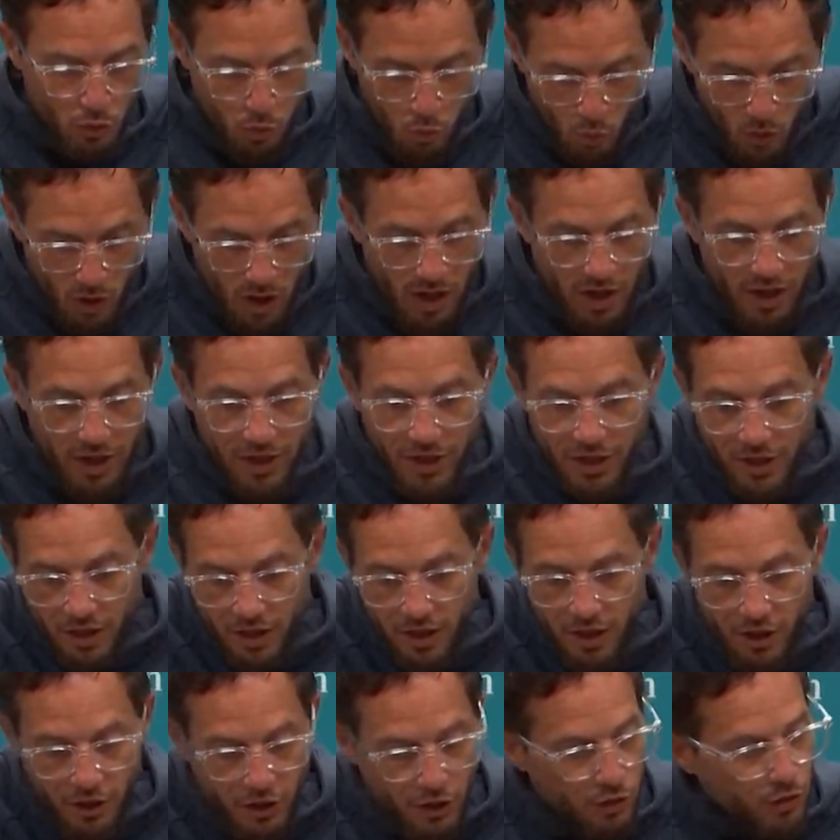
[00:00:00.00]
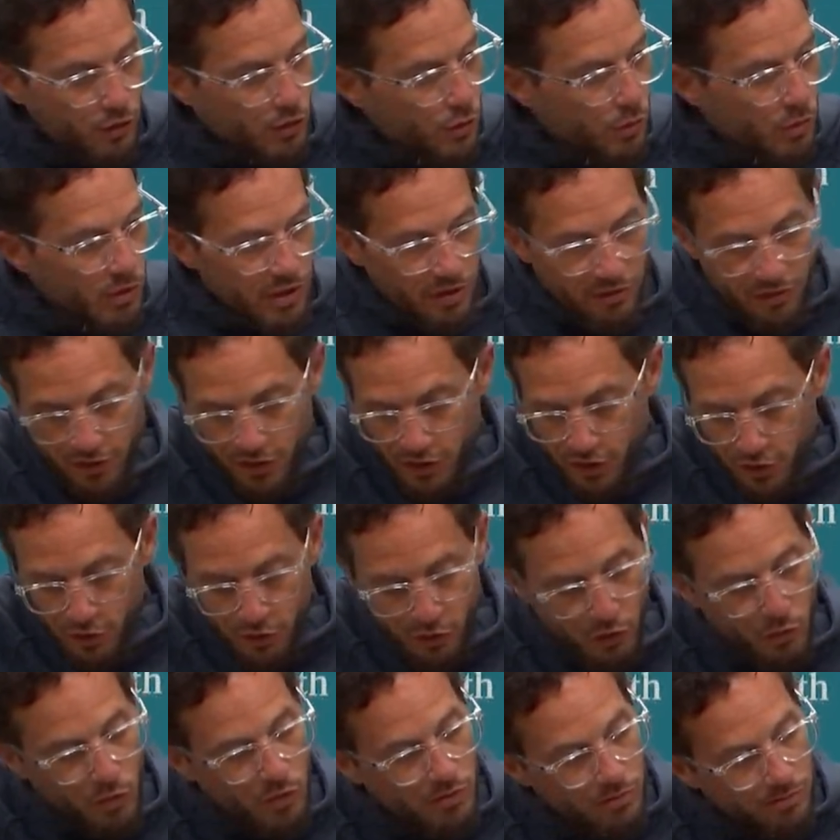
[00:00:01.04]
why you're doing everything you're
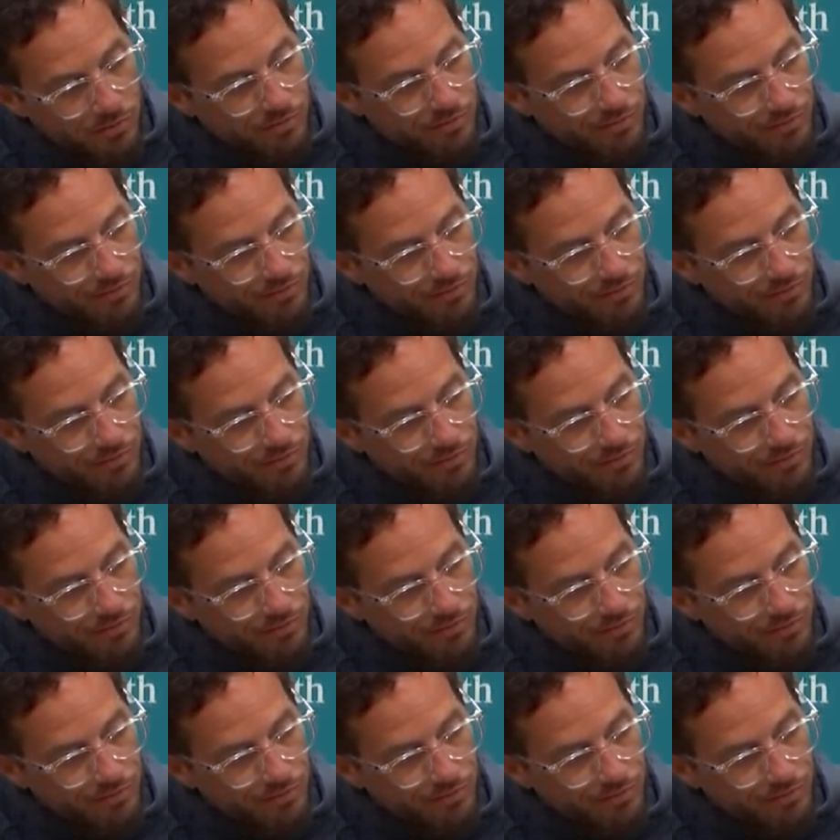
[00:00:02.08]
doing.